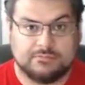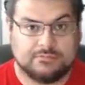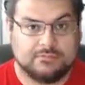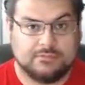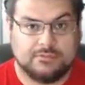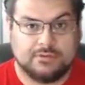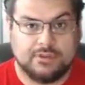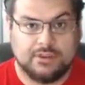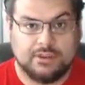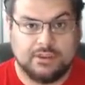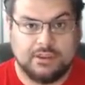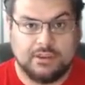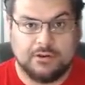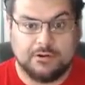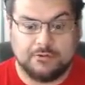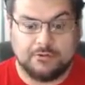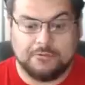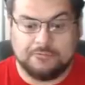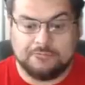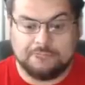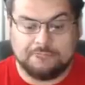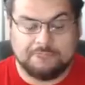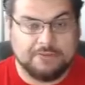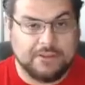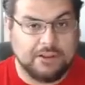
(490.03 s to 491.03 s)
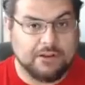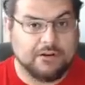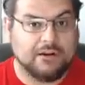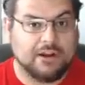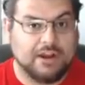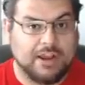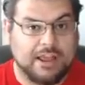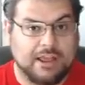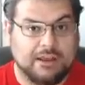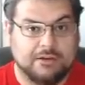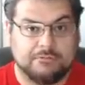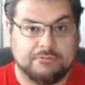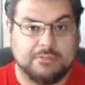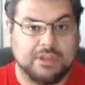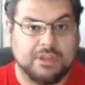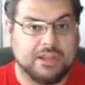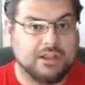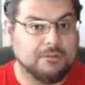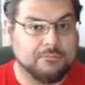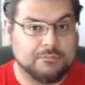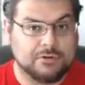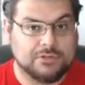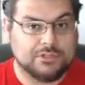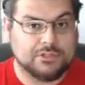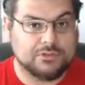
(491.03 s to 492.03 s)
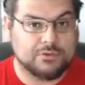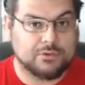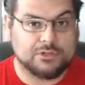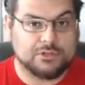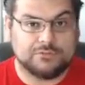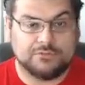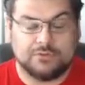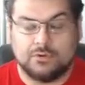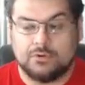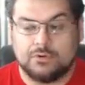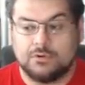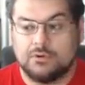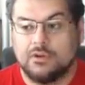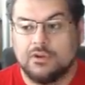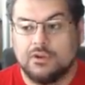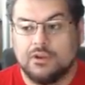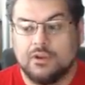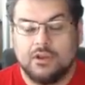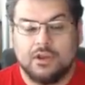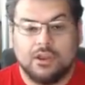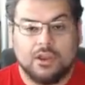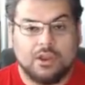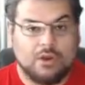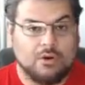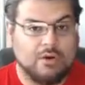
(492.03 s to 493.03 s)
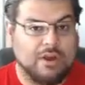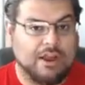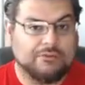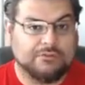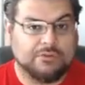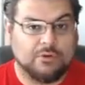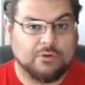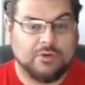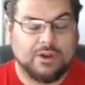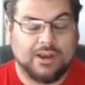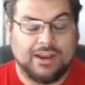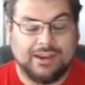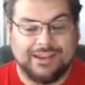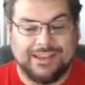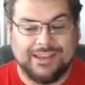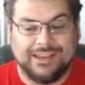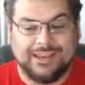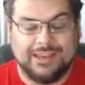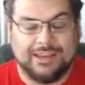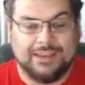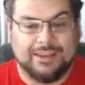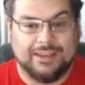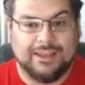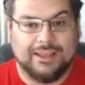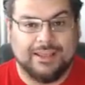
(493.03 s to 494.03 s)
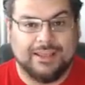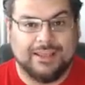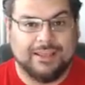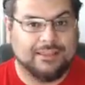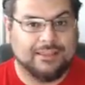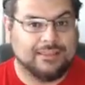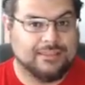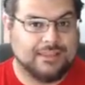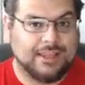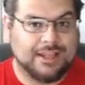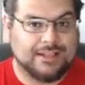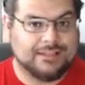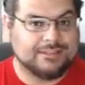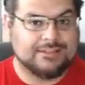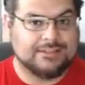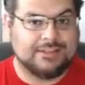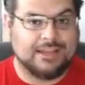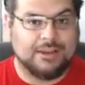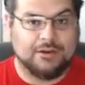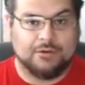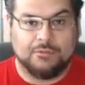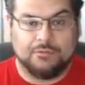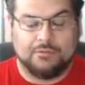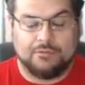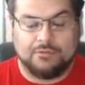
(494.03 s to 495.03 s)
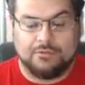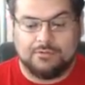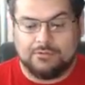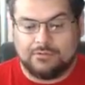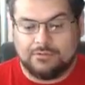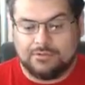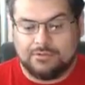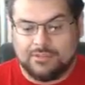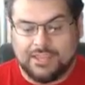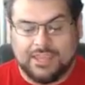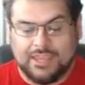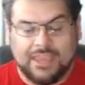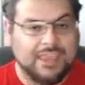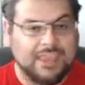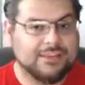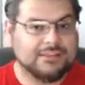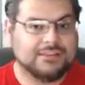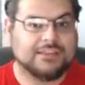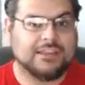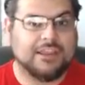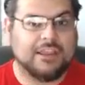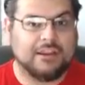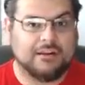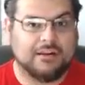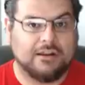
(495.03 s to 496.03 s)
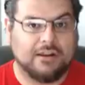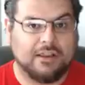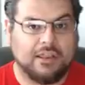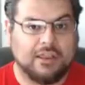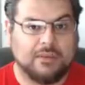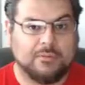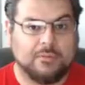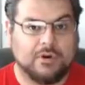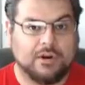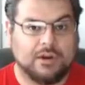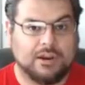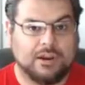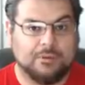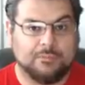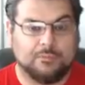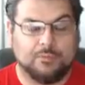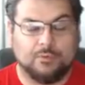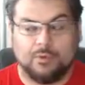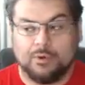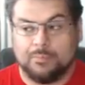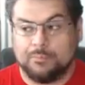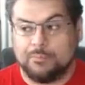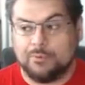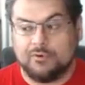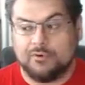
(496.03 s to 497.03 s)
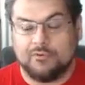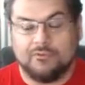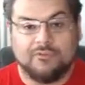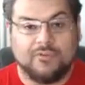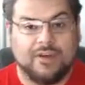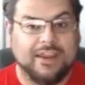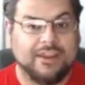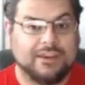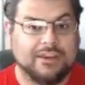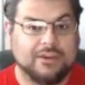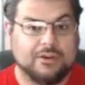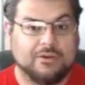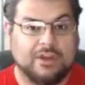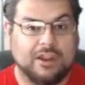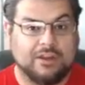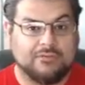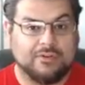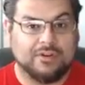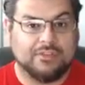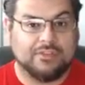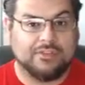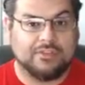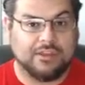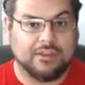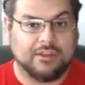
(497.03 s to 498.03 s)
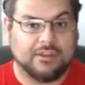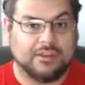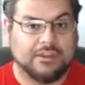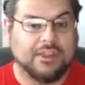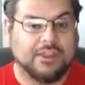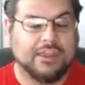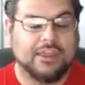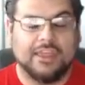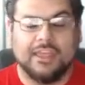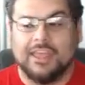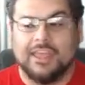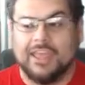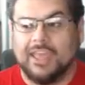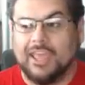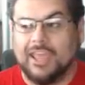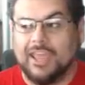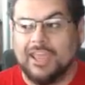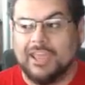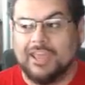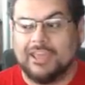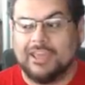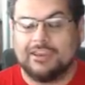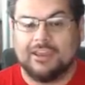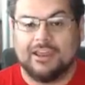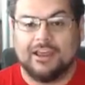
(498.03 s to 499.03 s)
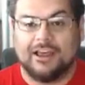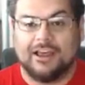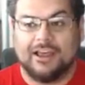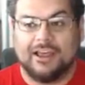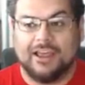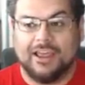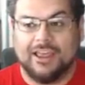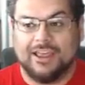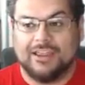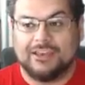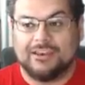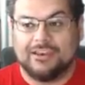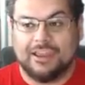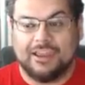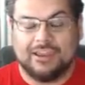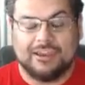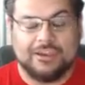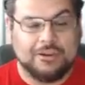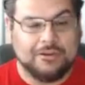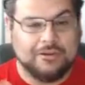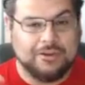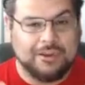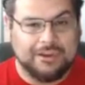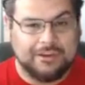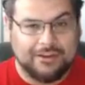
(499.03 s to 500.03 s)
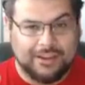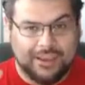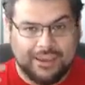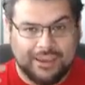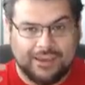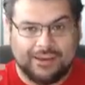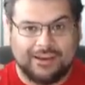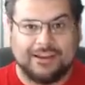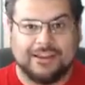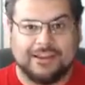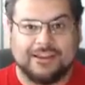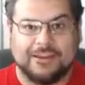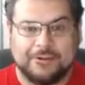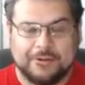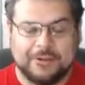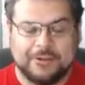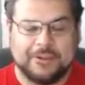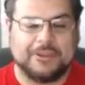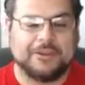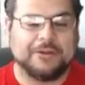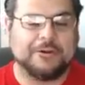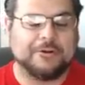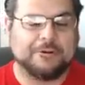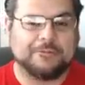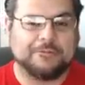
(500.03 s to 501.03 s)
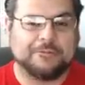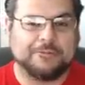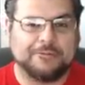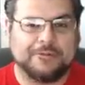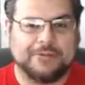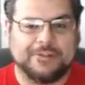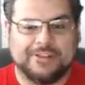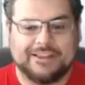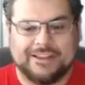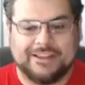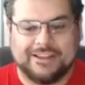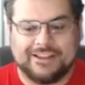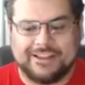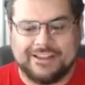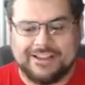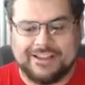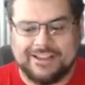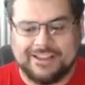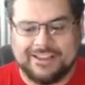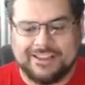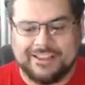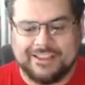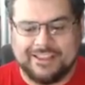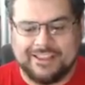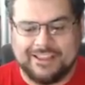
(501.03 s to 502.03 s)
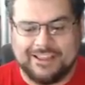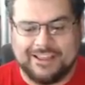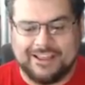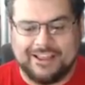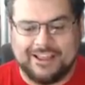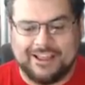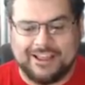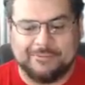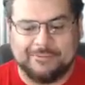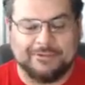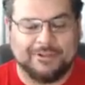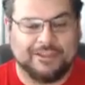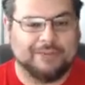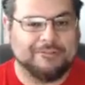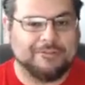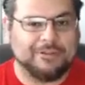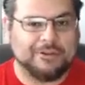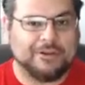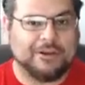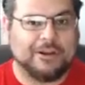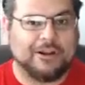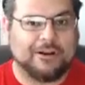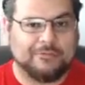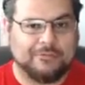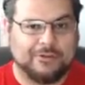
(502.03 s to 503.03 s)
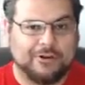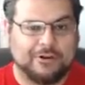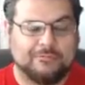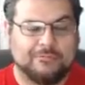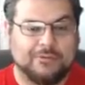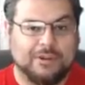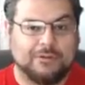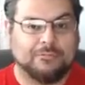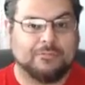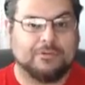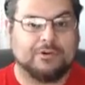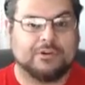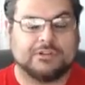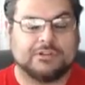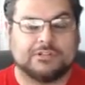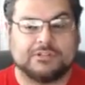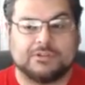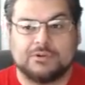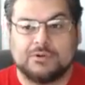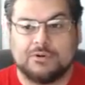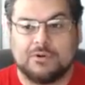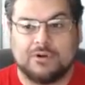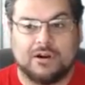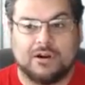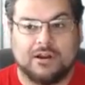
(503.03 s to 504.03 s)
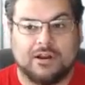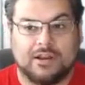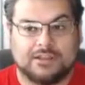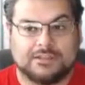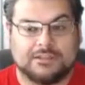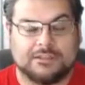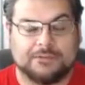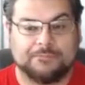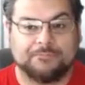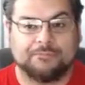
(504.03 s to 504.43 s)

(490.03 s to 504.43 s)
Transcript: you know, figure it out, become resourceful, go after what I needed. That's not the case here at Elite Marketing, but we provide you everything. And, uh, and, and you need to kind of like, you know, uh, I believe the, our, our members who are awesome